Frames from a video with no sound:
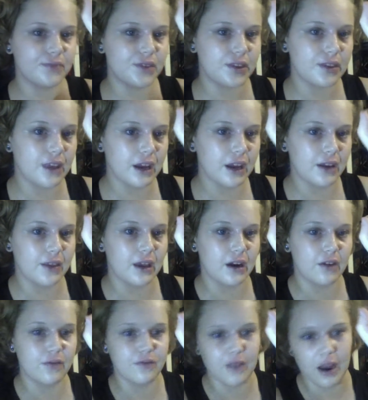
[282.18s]

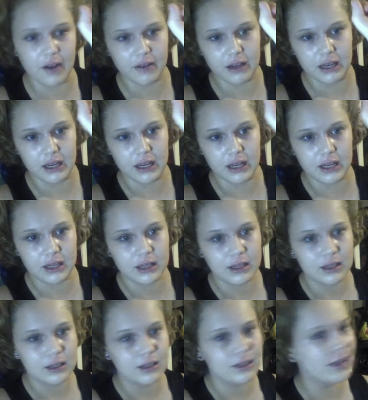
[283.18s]
they're very,
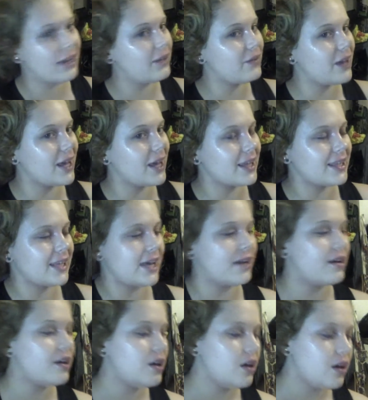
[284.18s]
you can't see it.
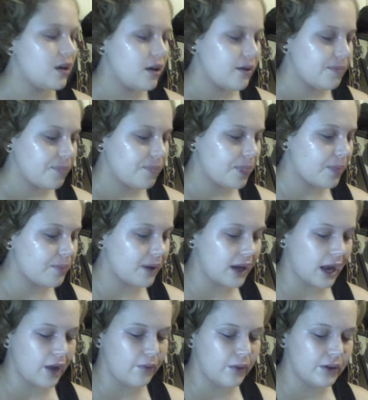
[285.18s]
But
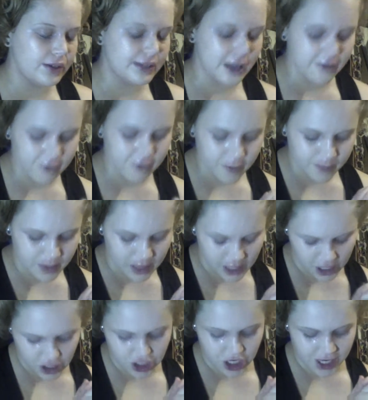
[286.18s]
I will say, for
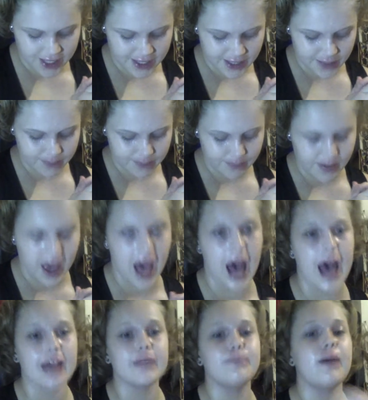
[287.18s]
being just
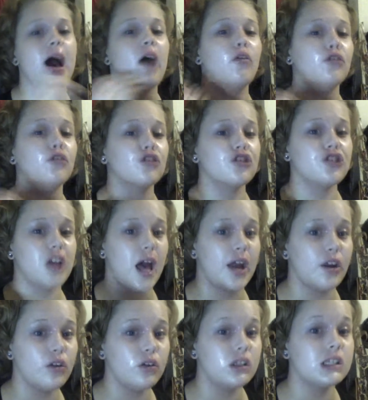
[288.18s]
matte powder
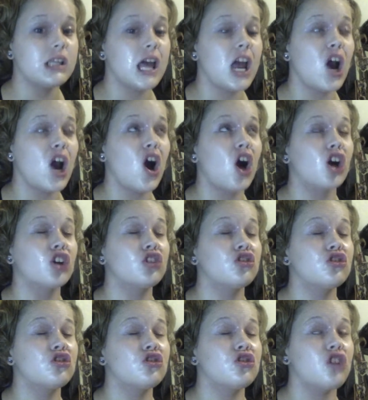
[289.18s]
shadows, they are
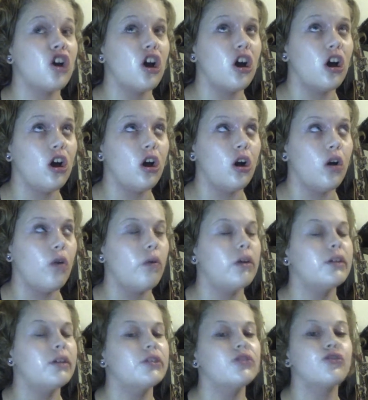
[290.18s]

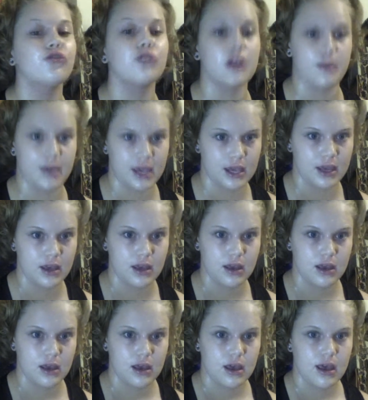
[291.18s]
so creamy.
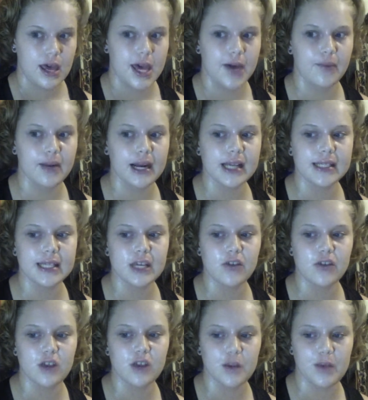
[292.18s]
And when I say
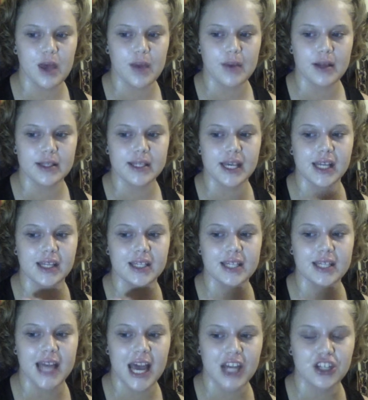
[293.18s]
creamy, I'm not saying the
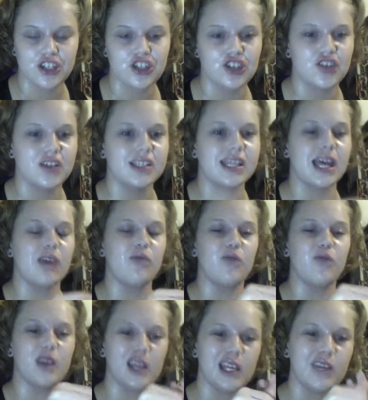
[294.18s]
texture is like
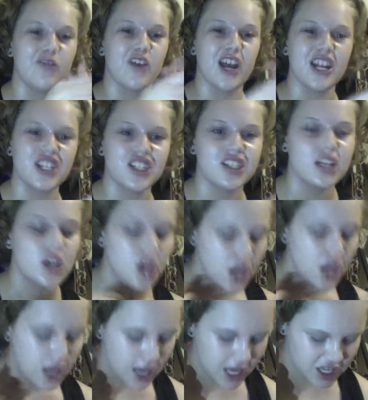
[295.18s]
really rich.
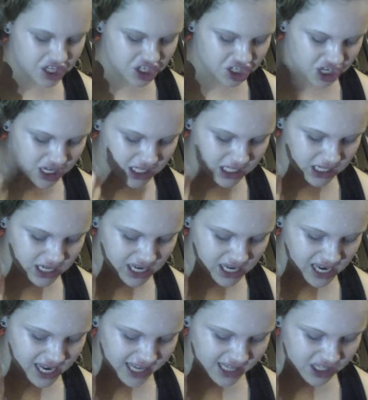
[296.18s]
It's just,
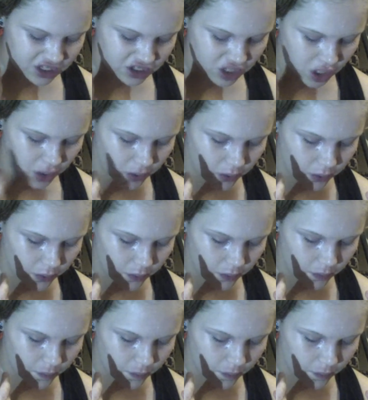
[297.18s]
it's so